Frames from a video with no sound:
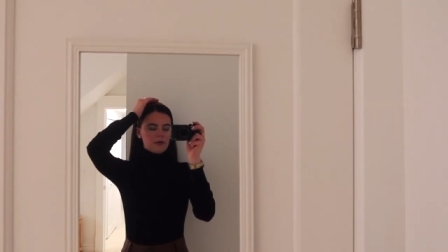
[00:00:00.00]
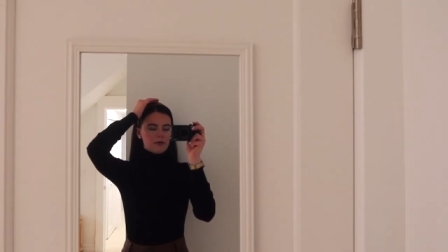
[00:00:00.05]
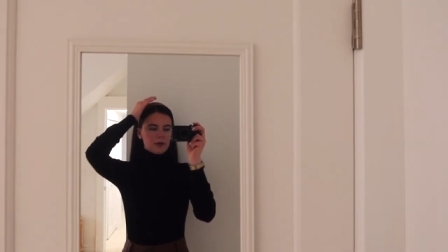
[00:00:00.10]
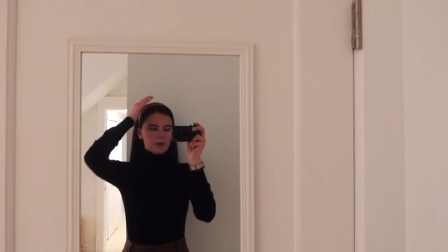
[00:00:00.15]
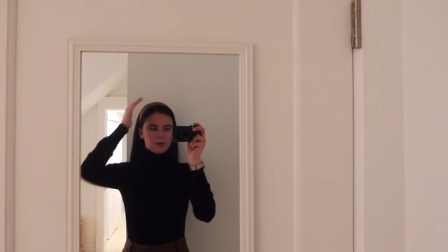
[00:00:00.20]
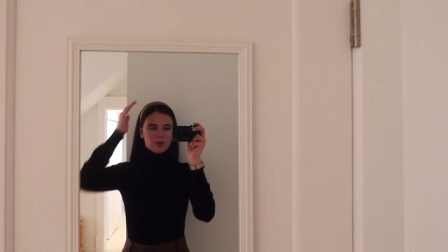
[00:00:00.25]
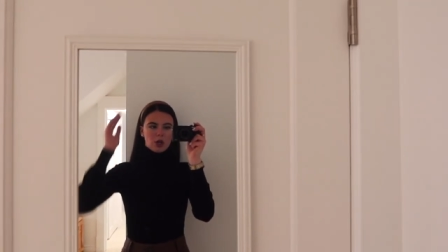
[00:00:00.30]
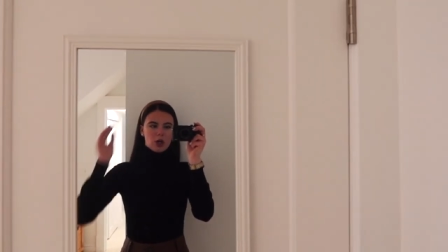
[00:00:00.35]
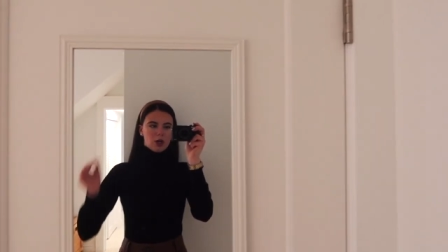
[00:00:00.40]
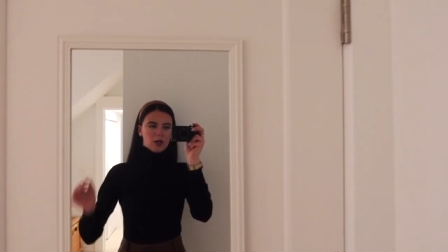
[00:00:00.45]

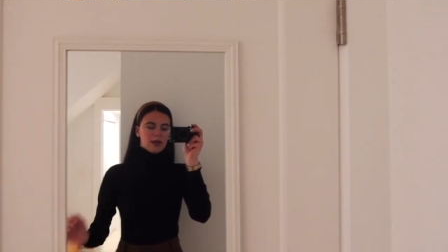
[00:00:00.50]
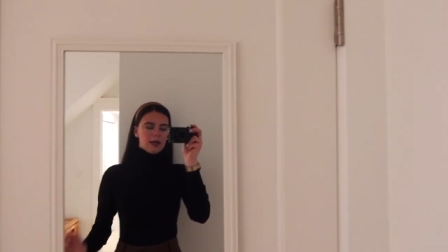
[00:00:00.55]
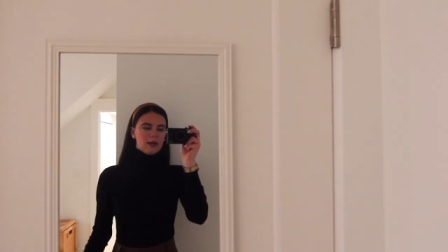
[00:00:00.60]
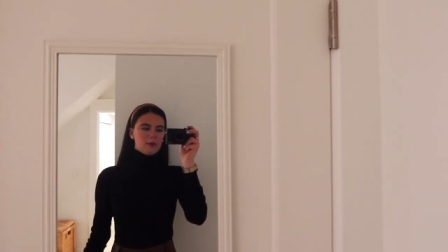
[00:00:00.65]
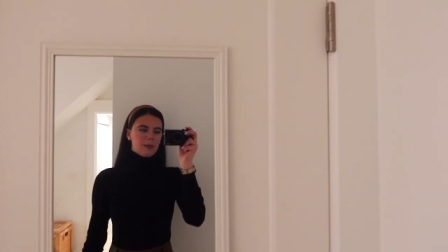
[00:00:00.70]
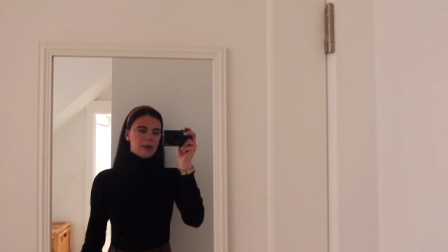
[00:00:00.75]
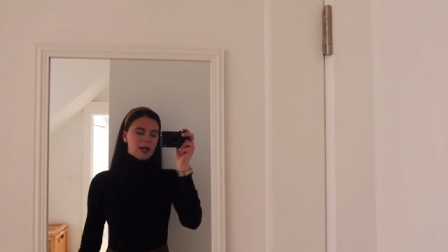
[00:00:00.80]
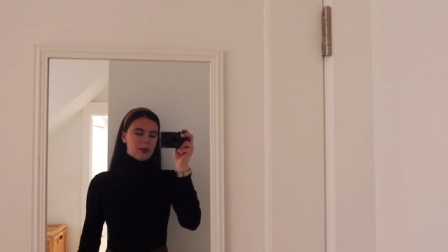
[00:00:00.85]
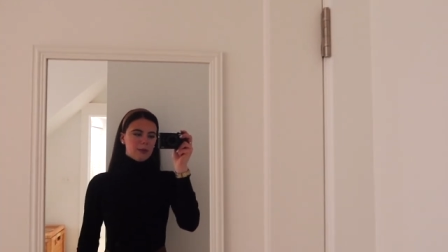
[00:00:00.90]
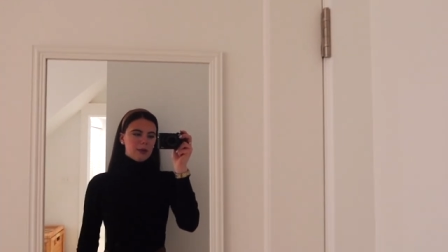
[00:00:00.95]
from
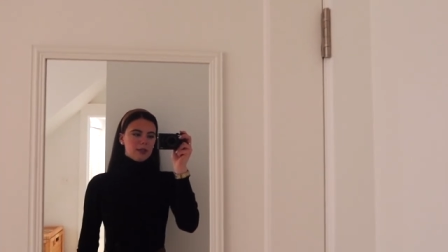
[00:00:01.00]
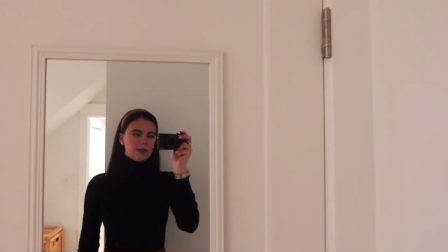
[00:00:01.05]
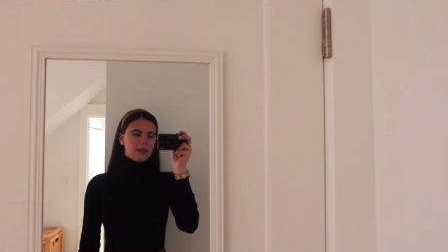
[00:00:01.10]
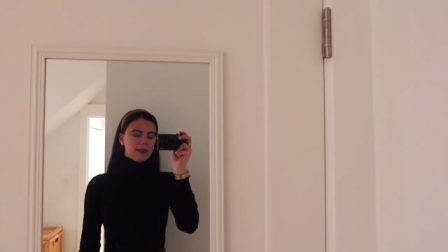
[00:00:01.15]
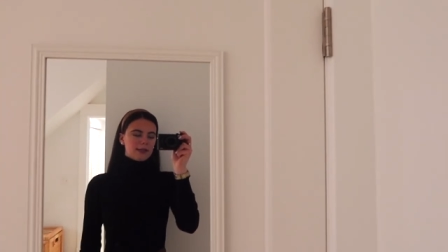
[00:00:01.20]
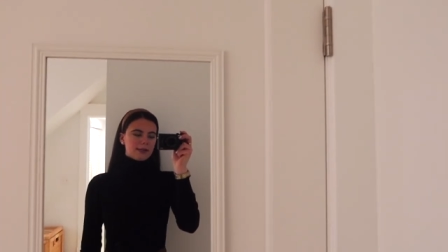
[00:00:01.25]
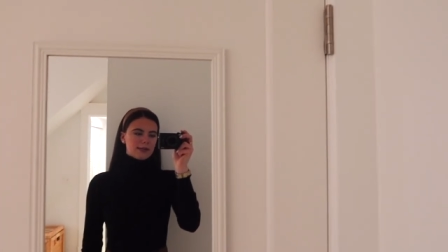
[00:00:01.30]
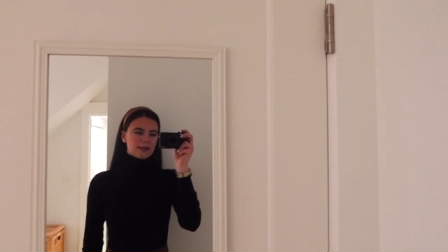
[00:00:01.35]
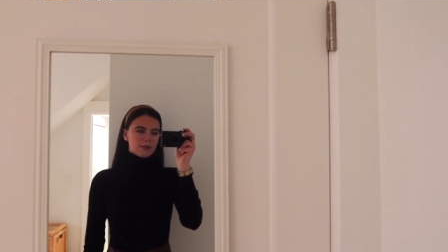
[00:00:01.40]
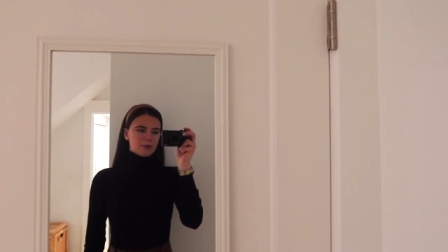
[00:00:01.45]
Target, but I'm gonna
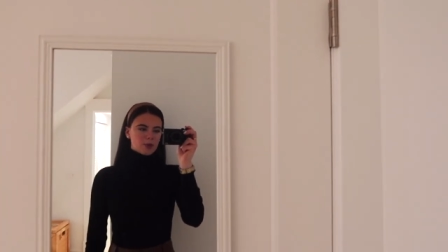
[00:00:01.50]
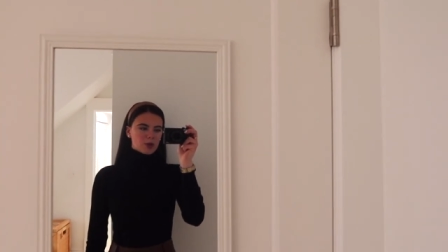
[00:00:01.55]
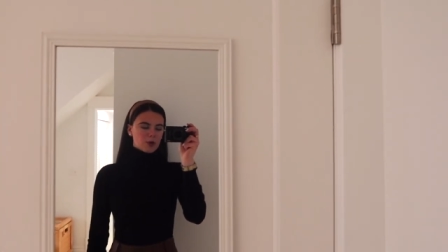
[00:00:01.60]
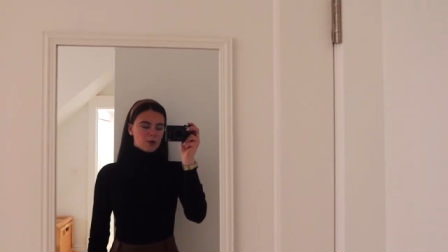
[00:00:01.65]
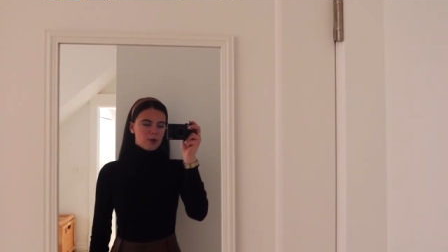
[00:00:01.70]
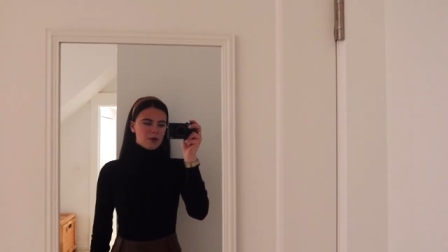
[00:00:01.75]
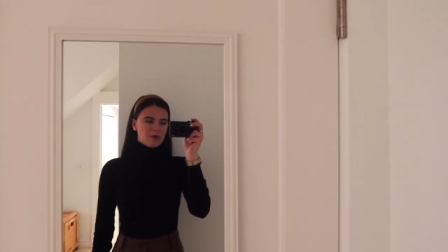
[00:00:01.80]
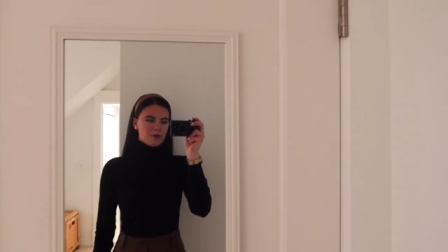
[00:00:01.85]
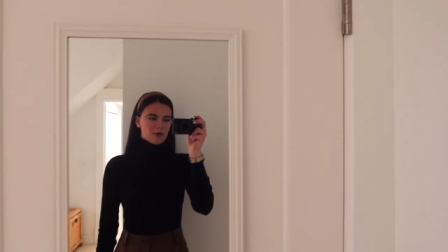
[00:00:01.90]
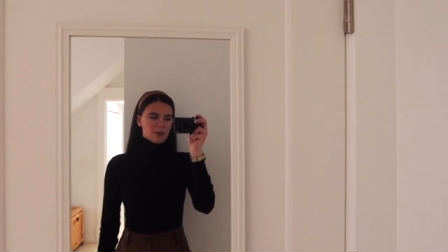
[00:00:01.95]
link a
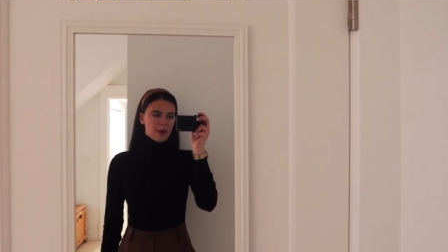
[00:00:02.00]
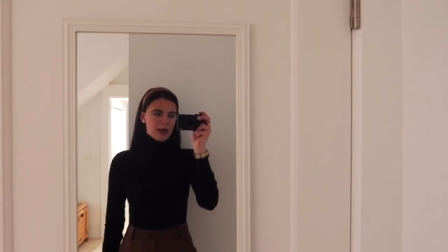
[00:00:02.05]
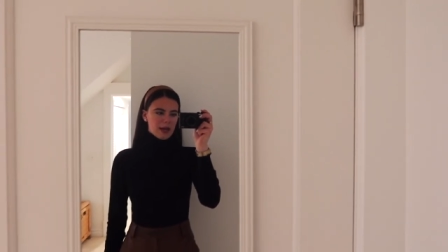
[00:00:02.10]
similar one from